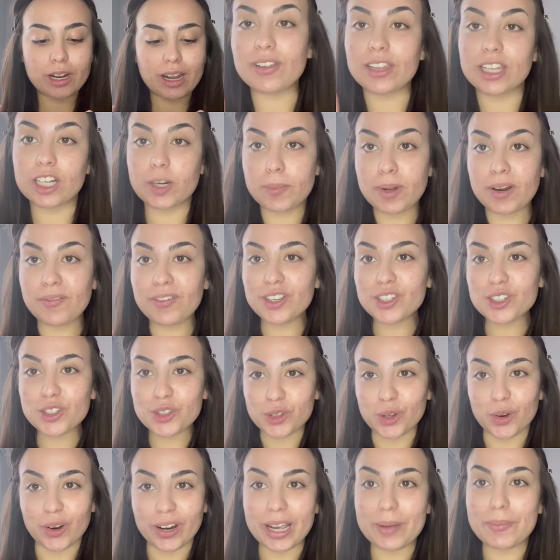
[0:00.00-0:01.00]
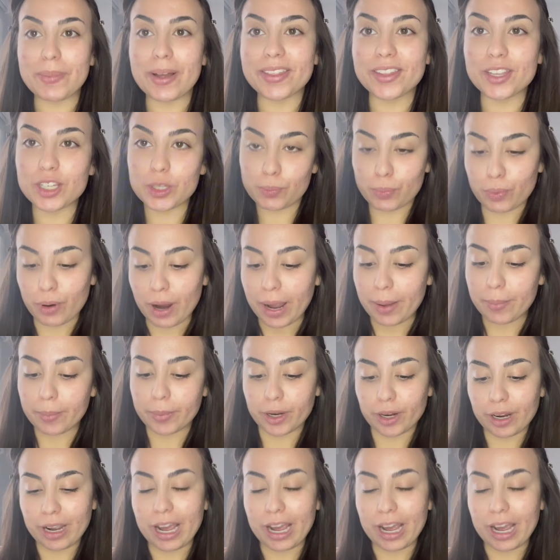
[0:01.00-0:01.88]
A little bit of a story about this primer.